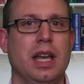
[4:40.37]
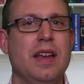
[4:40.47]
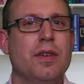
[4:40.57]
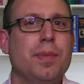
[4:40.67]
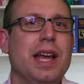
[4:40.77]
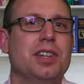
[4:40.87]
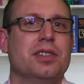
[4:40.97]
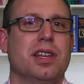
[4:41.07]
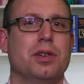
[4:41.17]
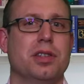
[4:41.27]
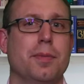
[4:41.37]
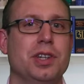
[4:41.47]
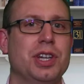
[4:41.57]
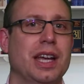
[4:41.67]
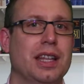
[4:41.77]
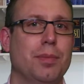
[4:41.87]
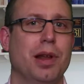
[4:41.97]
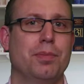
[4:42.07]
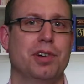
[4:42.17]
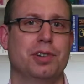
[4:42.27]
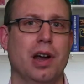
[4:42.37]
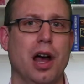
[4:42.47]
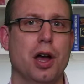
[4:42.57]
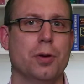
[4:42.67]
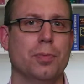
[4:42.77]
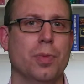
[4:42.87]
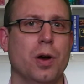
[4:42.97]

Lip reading: If a patient tells you they've been checking their blood pressure at home